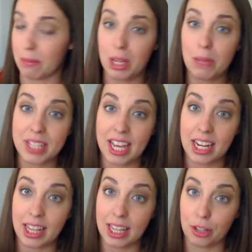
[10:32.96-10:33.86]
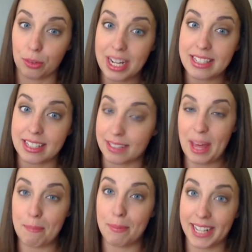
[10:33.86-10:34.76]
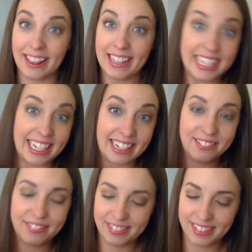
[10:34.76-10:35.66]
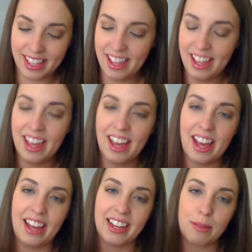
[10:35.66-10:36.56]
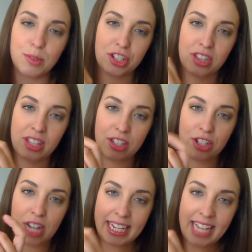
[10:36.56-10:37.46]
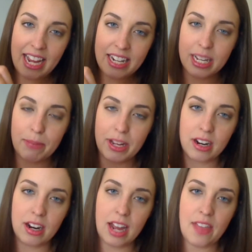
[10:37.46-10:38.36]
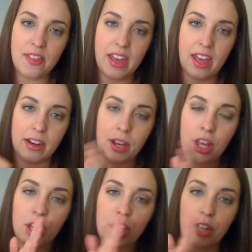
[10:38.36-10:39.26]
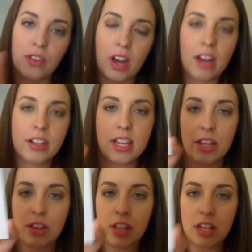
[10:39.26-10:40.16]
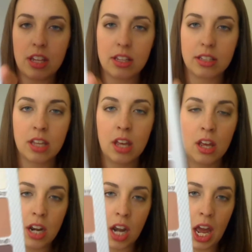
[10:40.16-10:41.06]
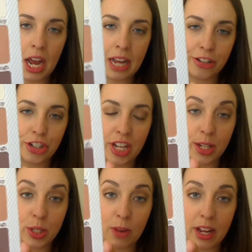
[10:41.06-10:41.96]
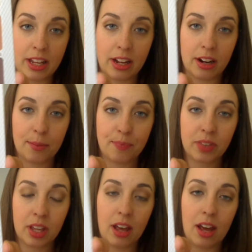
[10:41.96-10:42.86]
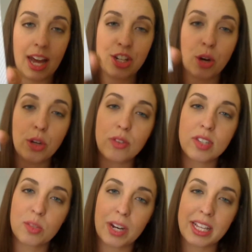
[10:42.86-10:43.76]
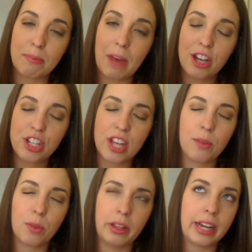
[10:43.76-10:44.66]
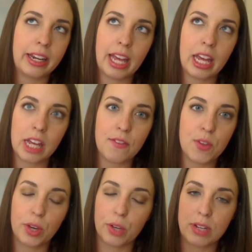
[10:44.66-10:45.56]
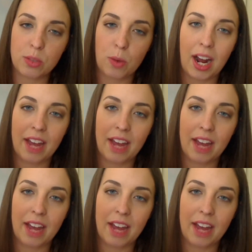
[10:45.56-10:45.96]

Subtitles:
Balm's getting a little racy, but I like it. It comes with this gigantic mirror, and then you've got these 9 shades right here. I don't use this one as much, and really I can't give you a good reason why.